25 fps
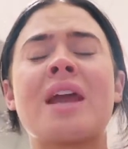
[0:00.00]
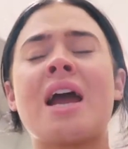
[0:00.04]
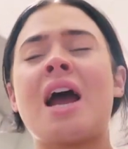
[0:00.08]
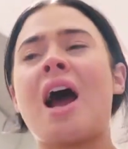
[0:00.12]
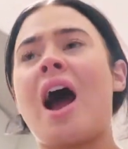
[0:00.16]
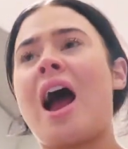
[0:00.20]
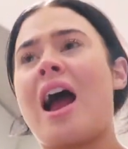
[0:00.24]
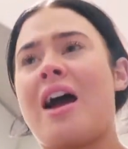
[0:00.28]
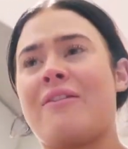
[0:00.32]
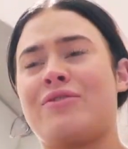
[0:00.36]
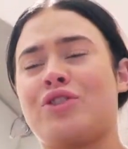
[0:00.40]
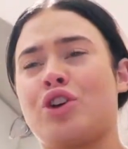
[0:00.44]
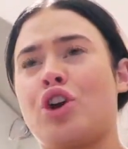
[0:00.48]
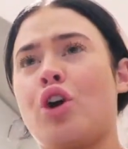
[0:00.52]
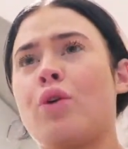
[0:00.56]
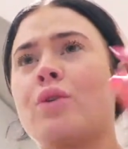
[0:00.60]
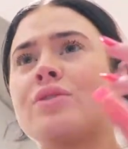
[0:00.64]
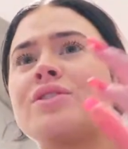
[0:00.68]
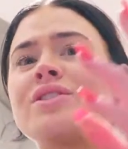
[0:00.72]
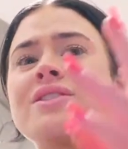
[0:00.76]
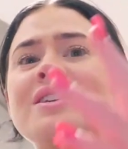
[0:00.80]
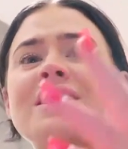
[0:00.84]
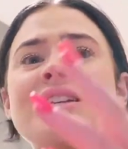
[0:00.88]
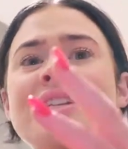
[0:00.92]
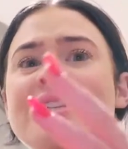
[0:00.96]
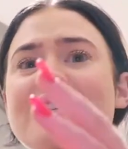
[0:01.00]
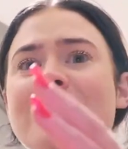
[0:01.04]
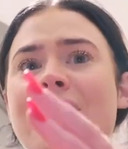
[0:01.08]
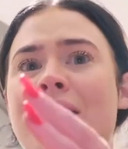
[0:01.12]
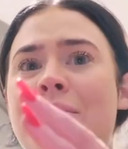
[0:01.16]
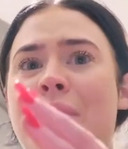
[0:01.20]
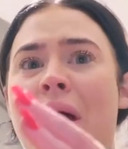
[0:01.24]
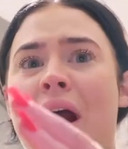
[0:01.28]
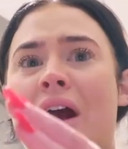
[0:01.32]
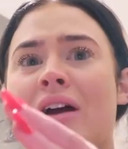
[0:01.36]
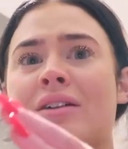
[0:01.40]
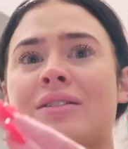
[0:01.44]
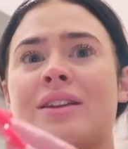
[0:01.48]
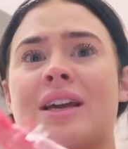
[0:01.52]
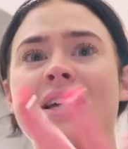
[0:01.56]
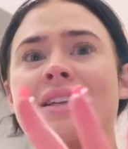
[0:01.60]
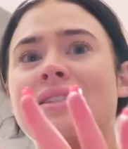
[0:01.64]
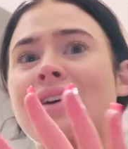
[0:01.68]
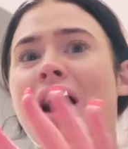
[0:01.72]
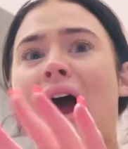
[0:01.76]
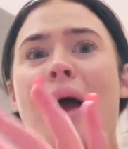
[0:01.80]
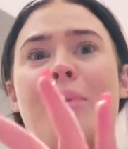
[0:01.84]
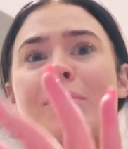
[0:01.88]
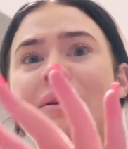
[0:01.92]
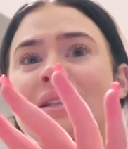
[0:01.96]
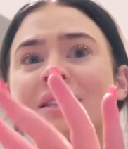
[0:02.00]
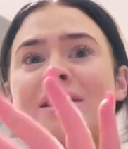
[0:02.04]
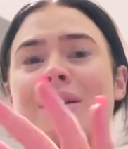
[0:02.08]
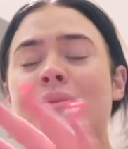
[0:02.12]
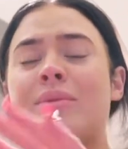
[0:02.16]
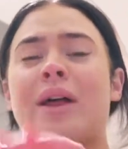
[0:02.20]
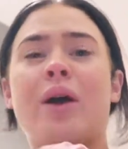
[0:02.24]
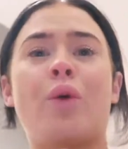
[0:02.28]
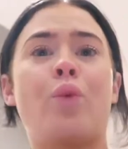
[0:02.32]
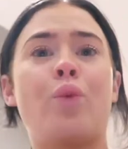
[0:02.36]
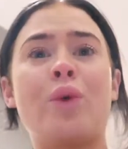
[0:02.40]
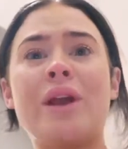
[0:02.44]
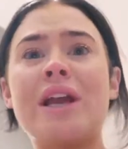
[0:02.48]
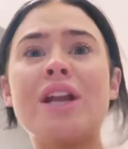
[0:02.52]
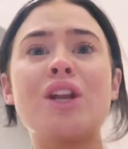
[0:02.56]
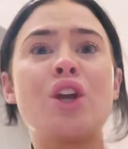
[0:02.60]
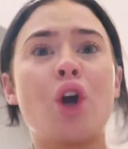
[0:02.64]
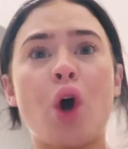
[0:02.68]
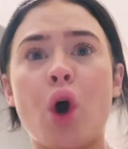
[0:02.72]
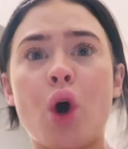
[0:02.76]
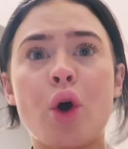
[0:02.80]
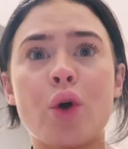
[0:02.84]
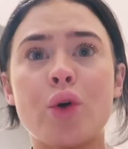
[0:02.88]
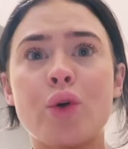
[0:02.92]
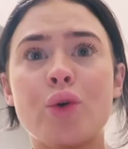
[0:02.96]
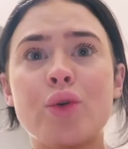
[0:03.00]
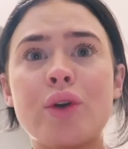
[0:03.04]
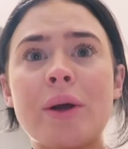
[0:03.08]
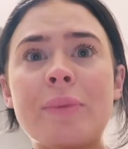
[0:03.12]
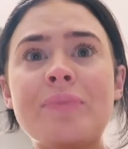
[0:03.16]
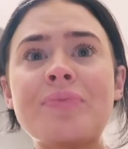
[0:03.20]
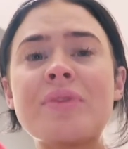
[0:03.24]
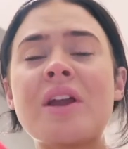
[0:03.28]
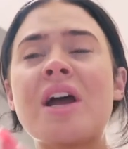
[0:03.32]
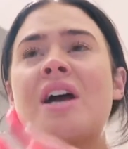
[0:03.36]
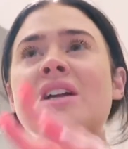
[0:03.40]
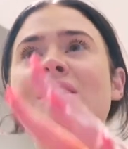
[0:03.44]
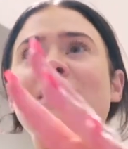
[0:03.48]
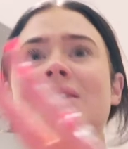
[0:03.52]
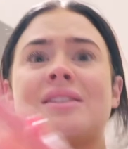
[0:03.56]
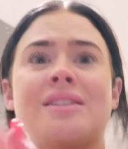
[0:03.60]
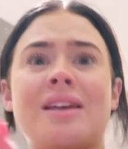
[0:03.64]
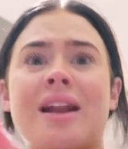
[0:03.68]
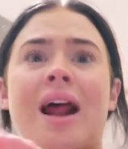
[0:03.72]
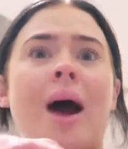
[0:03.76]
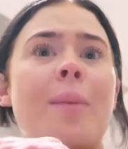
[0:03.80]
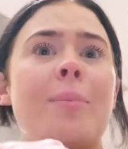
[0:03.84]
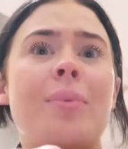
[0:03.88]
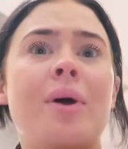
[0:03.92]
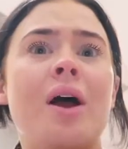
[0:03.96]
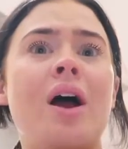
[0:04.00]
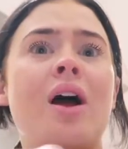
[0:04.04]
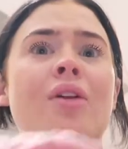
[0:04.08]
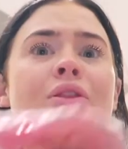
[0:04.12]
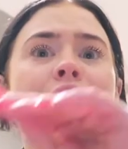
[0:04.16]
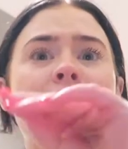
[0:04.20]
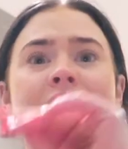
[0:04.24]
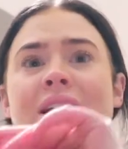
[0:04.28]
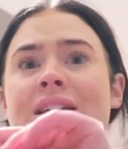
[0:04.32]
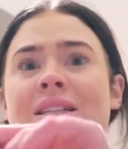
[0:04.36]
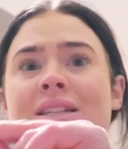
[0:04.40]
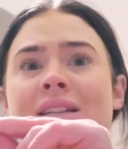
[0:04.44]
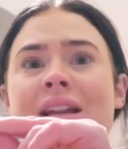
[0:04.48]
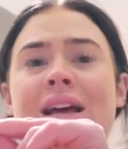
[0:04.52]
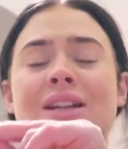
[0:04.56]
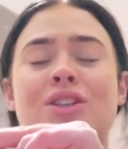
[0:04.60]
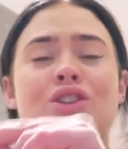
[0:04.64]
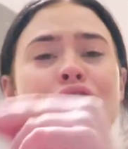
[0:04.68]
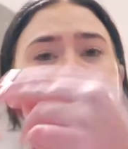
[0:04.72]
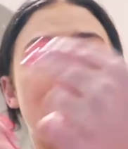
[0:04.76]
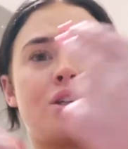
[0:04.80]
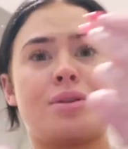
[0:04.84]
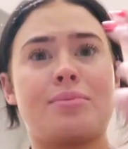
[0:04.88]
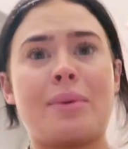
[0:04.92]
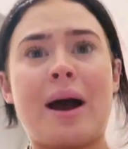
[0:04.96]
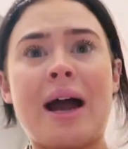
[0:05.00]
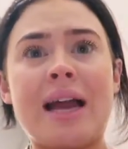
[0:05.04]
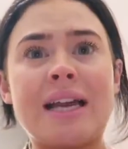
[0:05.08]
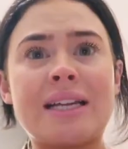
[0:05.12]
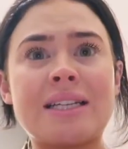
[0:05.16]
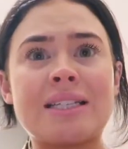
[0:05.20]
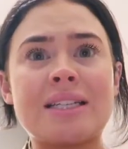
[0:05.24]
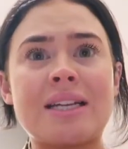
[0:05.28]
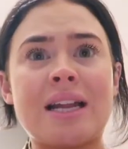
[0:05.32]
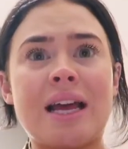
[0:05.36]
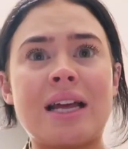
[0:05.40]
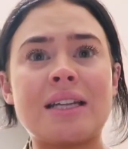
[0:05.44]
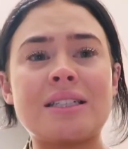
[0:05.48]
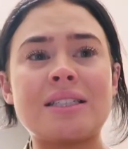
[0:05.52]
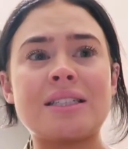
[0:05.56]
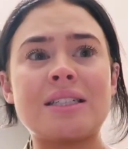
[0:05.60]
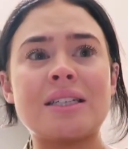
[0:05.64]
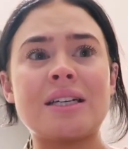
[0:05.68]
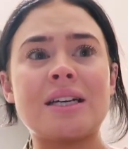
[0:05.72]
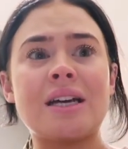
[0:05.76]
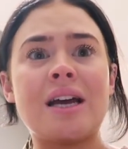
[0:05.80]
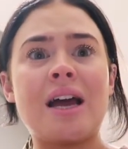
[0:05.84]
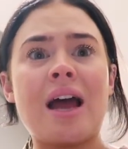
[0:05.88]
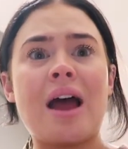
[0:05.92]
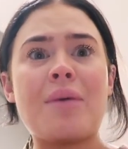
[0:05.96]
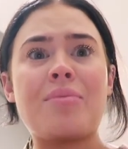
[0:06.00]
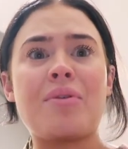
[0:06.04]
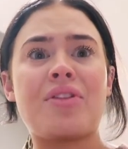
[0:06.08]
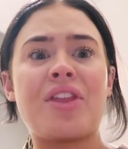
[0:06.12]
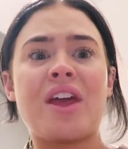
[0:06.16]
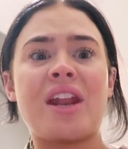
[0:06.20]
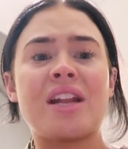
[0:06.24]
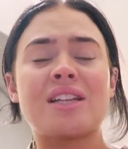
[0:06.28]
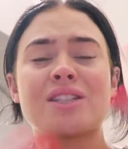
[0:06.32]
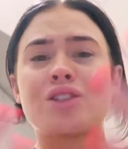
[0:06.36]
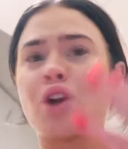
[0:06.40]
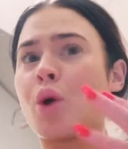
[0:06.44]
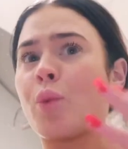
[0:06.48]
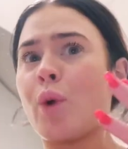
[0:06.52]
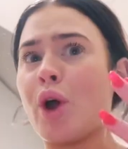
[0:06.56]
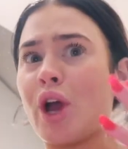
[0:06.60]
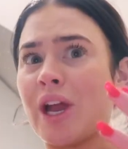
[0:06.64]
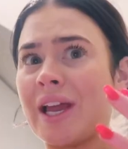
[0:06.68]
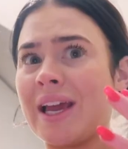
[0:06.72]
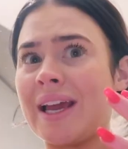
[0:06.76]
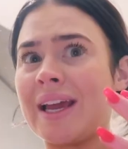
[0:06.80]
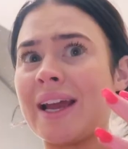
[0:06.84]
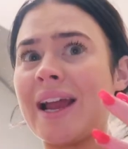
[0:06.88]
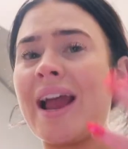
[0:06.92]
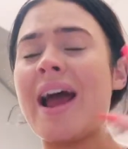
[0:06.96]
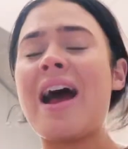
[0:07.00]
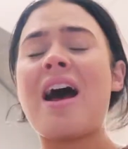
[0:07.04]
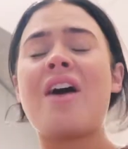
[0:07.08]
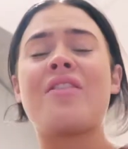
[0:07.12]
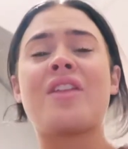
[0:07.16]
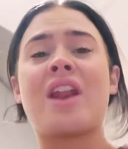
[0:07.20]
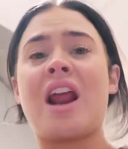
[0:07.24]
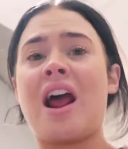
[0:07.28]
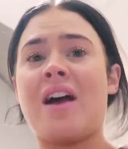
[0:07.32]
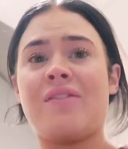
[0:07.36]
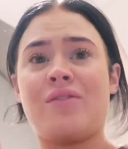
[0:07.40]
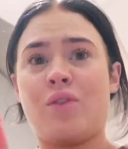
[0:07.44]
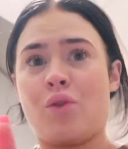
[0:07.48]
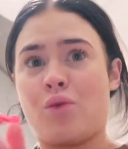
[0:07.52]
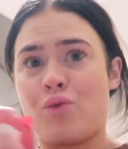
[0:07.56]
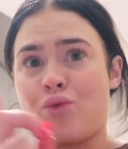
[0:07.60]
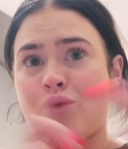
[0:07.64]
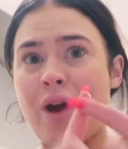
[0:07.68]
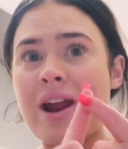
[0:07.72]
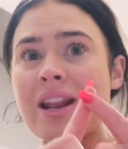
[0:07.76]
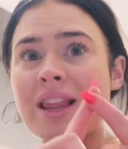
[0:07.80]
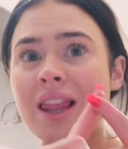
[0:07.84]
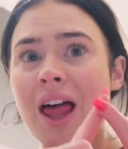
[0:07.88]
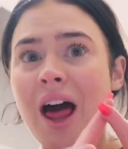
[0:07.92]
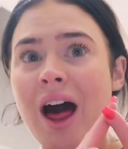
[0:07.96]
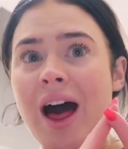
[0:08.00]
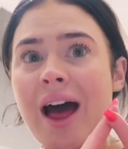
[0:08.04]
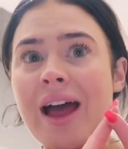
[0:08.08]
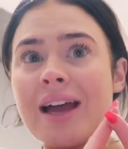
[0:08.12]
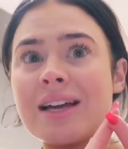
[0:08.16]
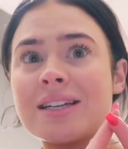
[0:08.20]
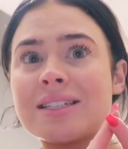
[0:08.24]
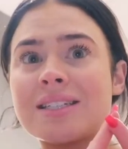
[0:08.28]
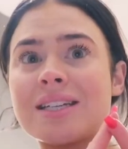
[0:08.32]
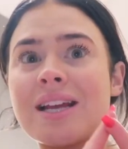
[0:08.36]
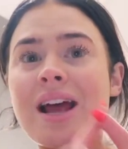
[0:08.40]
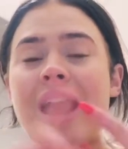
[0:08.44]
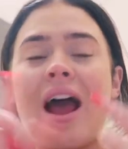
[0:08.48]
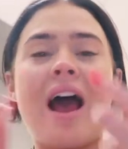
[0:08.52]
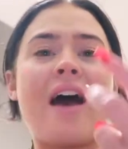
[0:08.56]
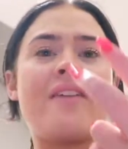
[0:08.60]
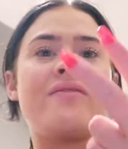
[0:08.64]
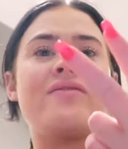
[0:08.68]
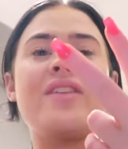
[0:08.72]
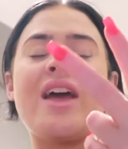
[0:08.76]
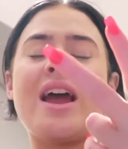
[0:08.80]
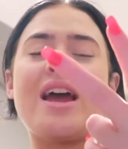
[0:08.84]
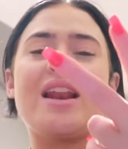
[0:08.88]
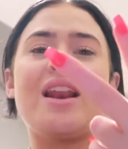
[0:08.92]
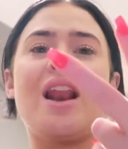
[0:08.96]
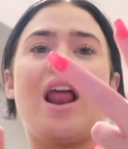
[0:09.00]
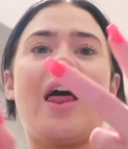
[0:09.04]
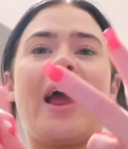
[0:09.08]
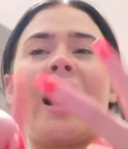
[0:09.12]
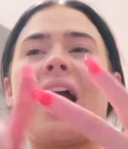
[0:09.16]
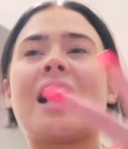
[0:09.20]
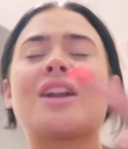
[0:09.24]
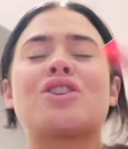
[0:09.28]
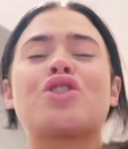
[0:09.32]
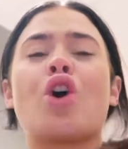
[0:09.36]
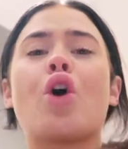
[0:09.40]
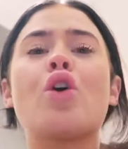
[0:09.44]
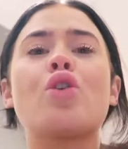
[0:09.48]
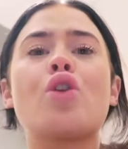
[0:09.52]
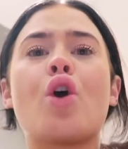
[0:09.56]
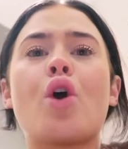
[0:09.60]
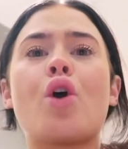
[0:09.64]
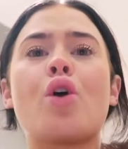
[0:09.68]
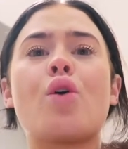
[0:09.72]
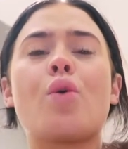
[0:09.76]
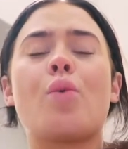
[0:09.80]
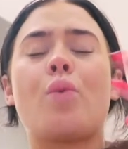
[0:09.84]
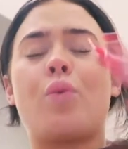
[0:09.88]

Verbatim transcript: I have to go onto the internet apparently and type in some like weird code to set up the internet to my internet, but then it's not working, and then I have a red light, and then like I don't know,